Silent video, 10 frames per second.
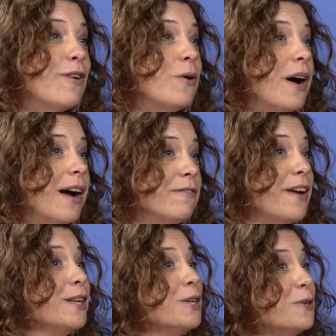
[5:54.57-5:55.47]

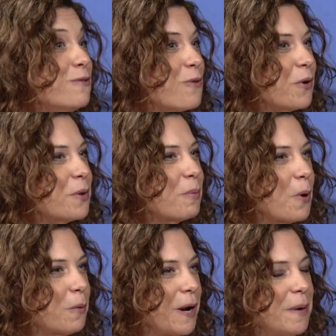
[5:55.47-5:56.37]
venue for the
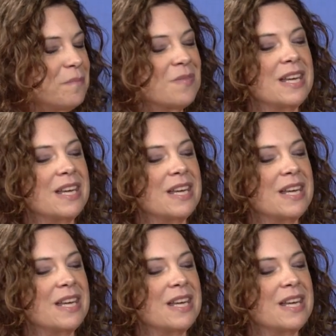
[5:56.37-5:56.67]
program.